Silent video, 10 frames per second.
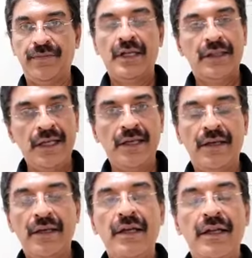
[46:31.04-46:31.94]
Then
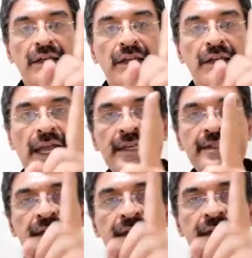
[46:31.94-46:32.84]

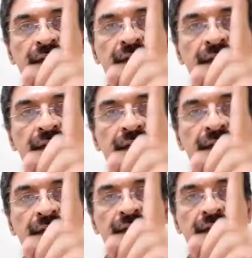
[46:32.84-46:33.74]
90
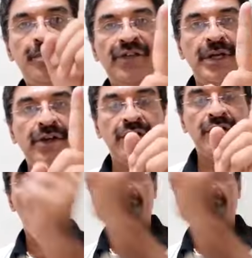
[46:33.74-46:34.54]
plus means in